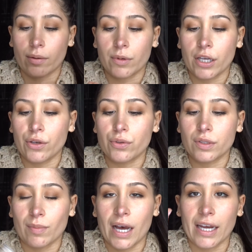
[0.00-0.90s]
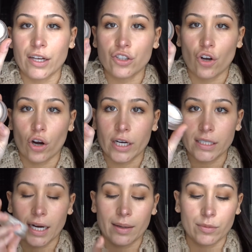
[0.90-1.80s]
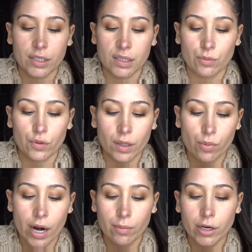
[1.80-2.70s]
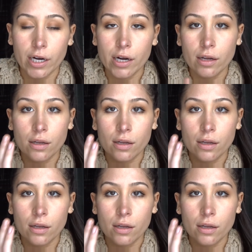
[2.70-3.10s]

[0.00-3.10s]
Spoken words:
I'm going to use my Tarte Timeless Smoothing Primer.